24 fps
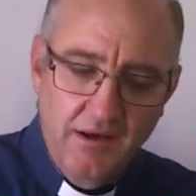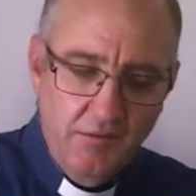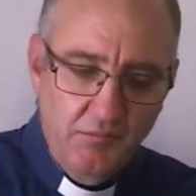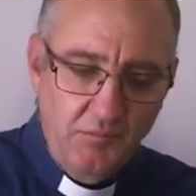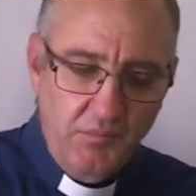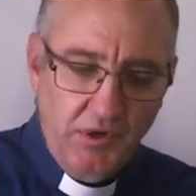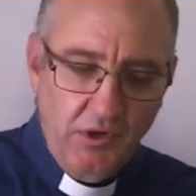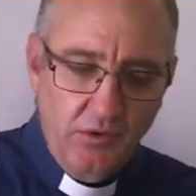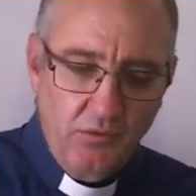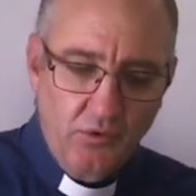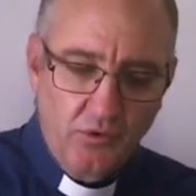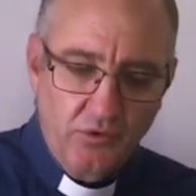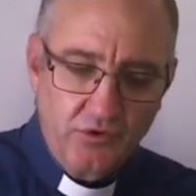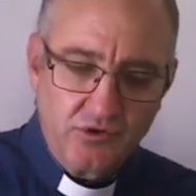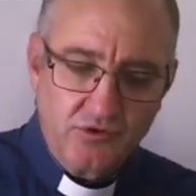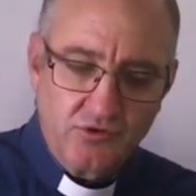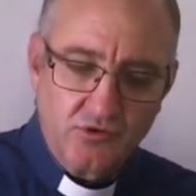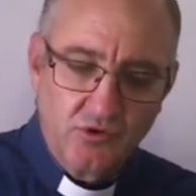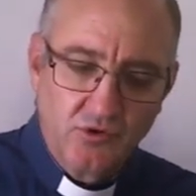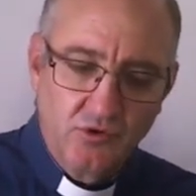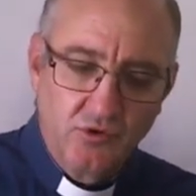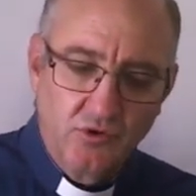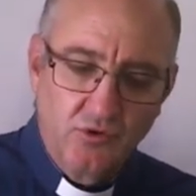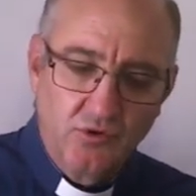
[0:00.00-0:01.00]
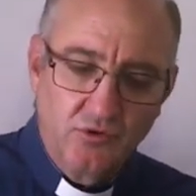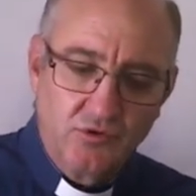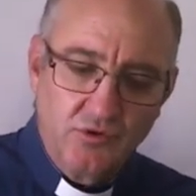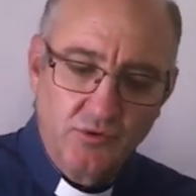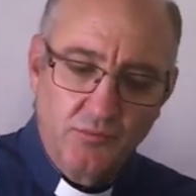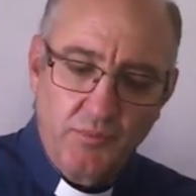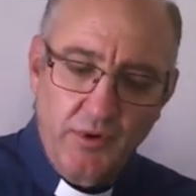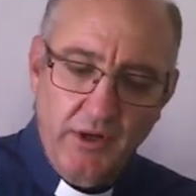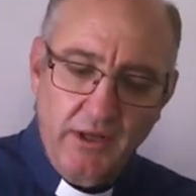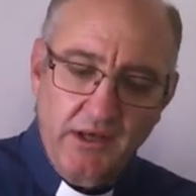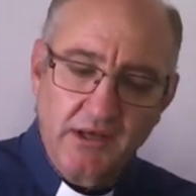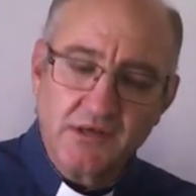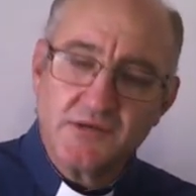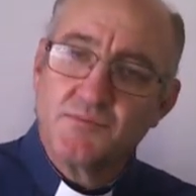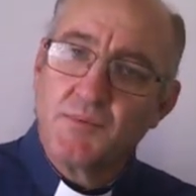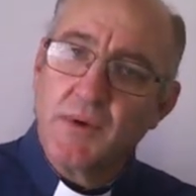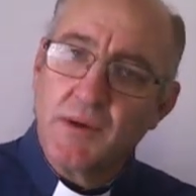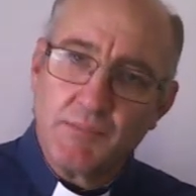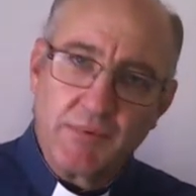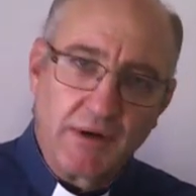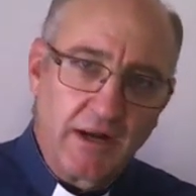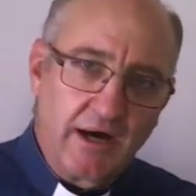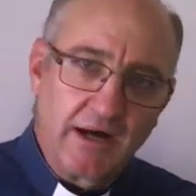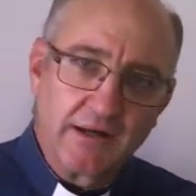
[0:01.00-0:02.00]
but in order to bring his
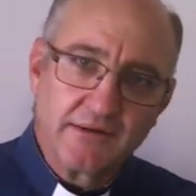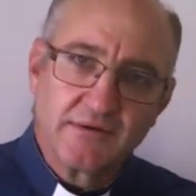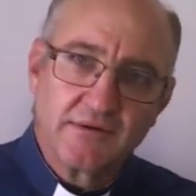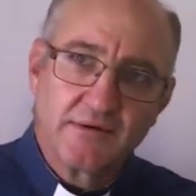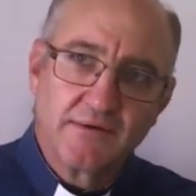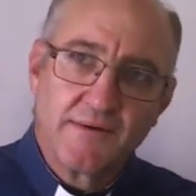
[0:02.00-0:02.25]
people out.